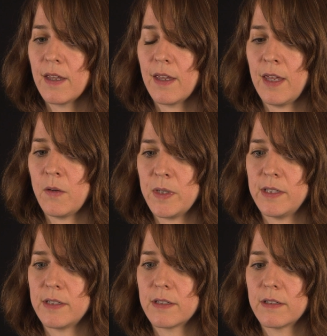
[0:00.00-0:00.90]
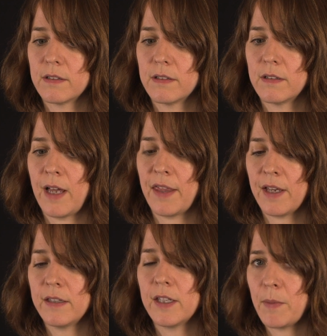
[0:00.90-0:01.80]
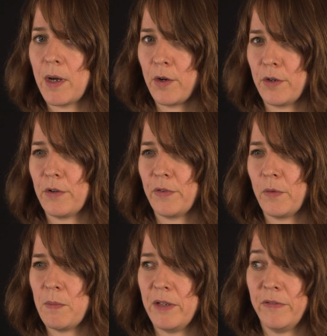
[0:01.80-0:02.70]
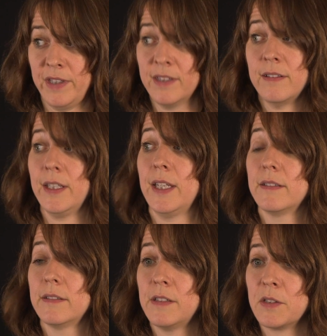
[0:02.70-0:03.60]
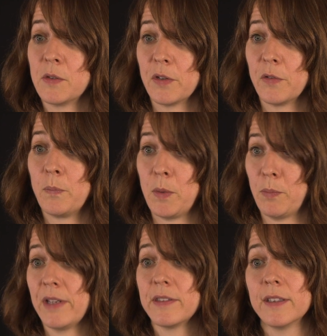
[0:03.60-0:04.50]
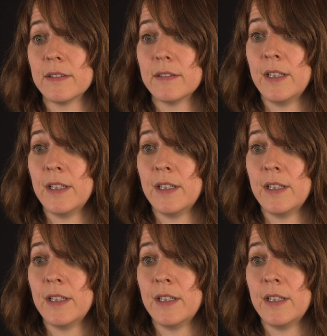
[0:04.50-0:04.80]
it was, I think, a little bit harder for women physically to sort of be present,